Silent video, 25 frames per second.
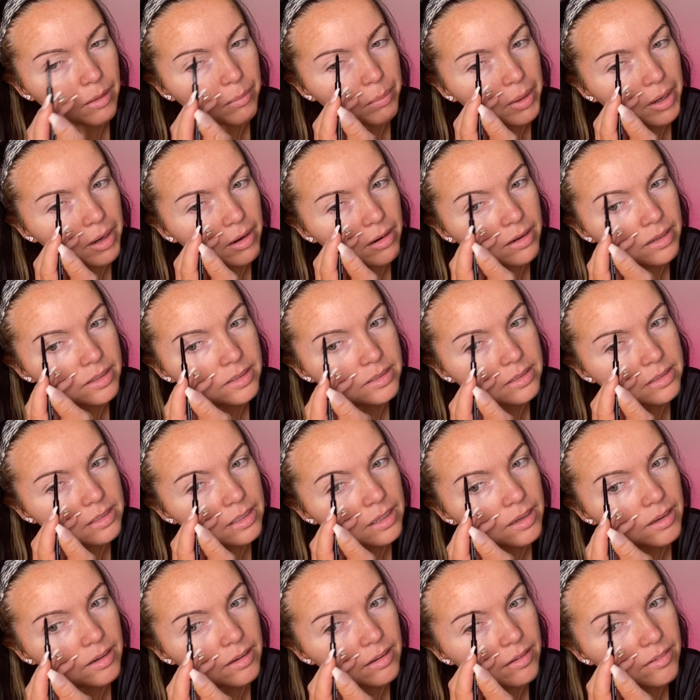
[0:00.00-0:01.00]
appearance
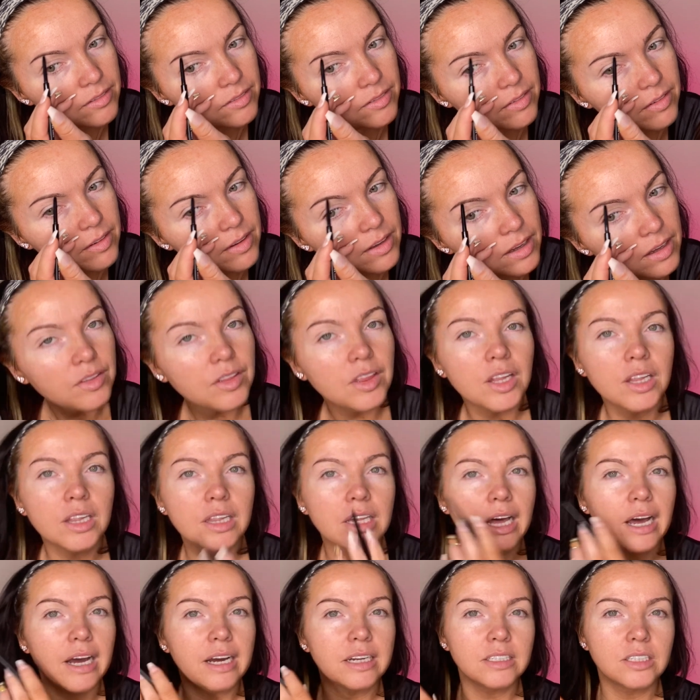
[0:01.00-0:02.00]
of the
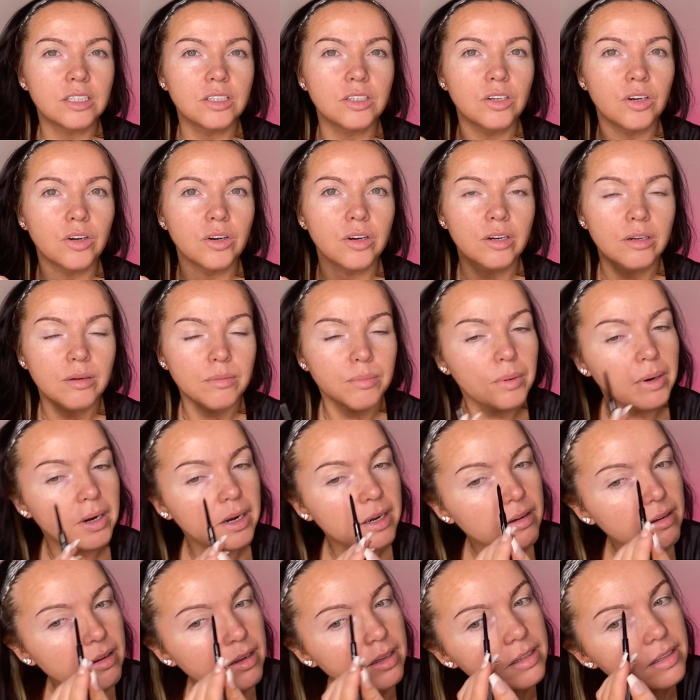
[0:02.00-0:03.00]
light to dark
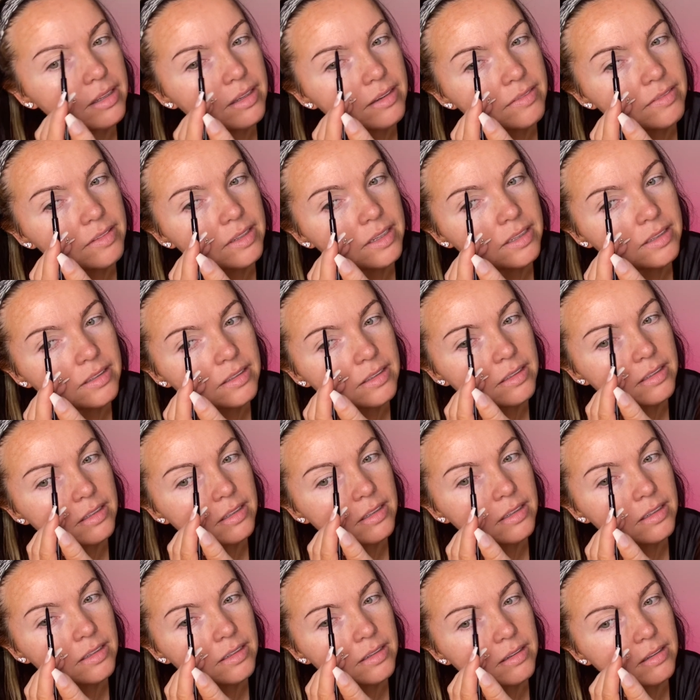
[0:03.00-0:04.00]
brow. I love that
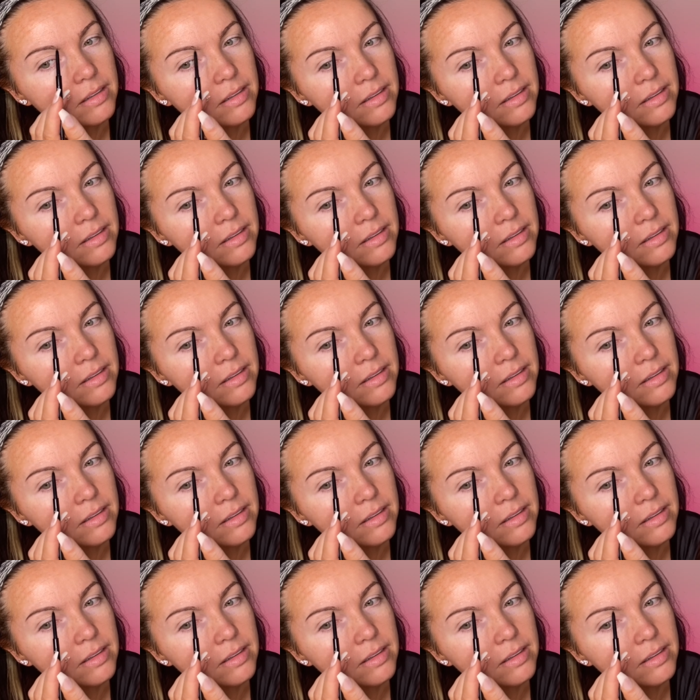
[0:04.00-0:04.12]
look.